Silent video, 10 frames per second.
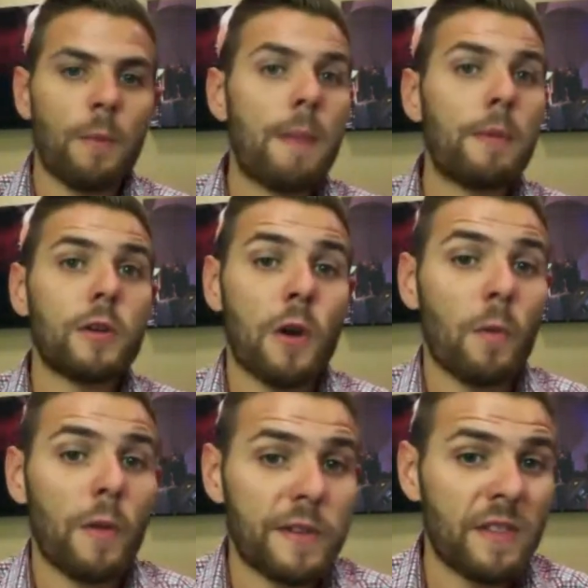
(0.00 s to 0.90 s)
or maybe you
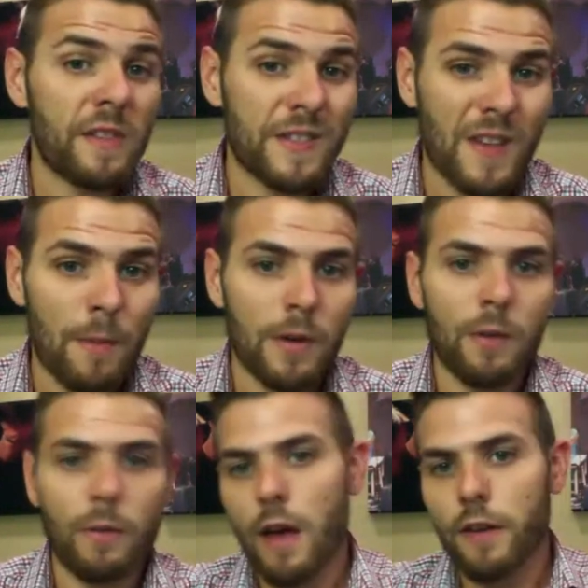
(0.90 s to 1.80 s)
started with us in the summer
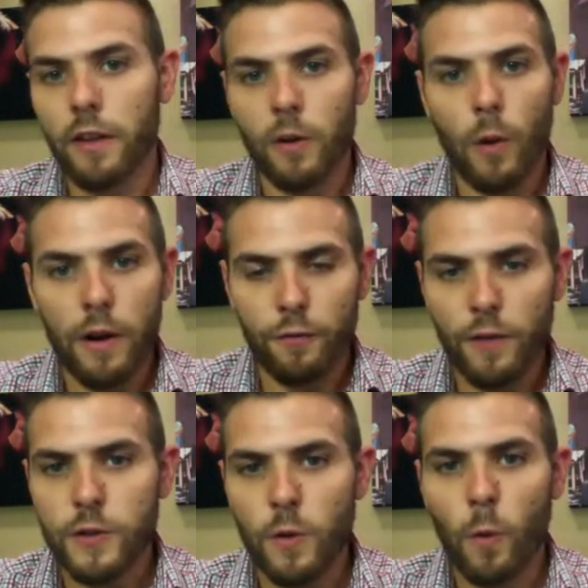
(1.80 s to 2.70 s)
and we've not done an
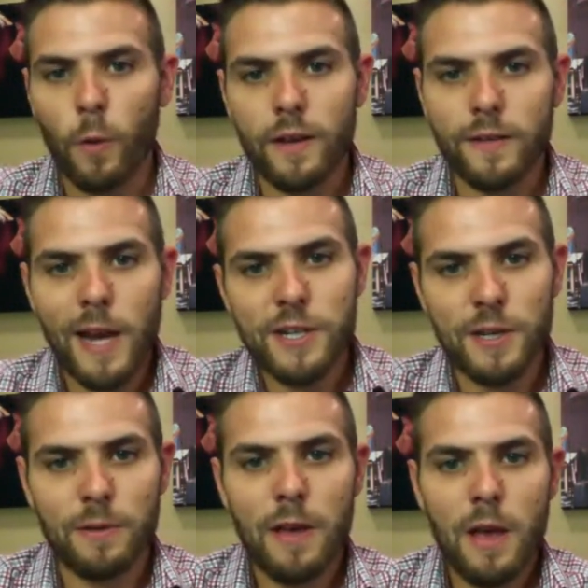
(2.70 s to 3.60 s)
official orientation